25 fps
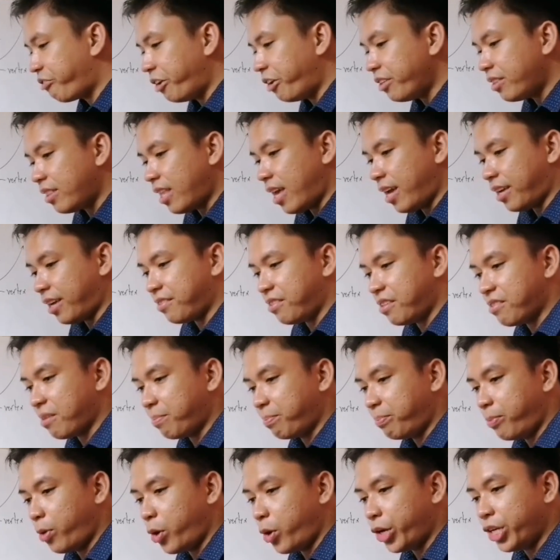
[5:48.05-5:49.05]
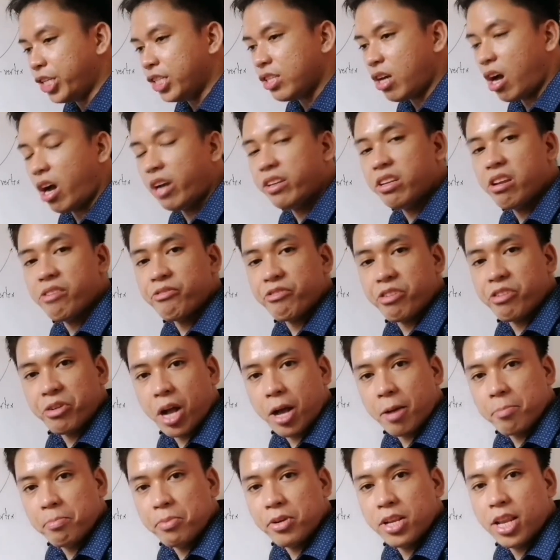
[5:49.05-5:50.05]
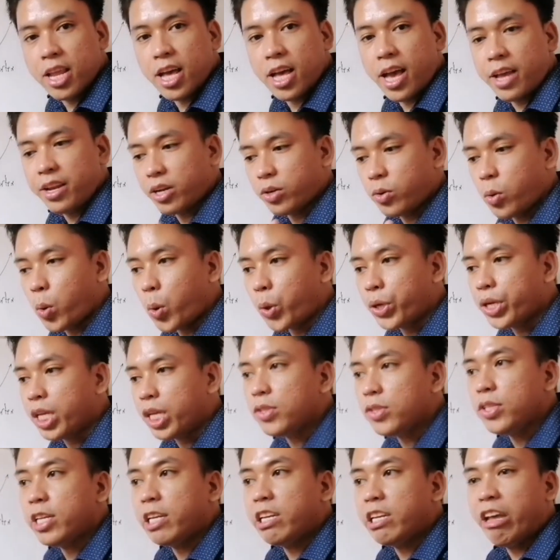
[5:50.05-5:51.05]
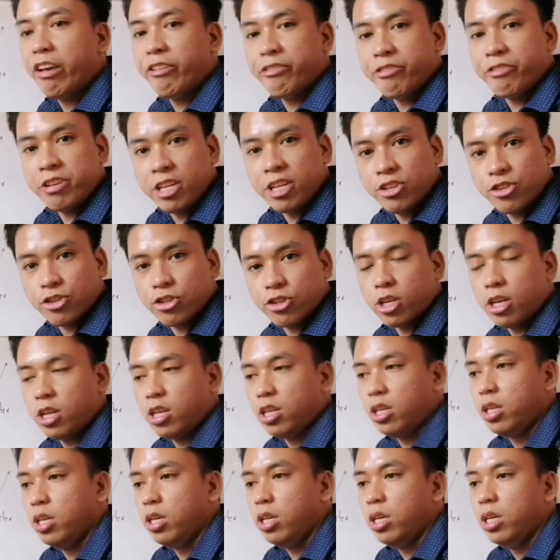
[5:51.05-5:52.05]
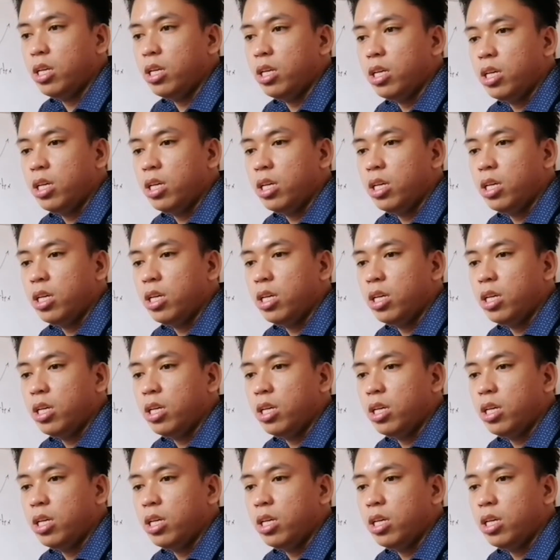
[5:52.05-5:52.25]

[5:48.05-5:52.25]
a vertex is a point on the parabola, and according to the definition,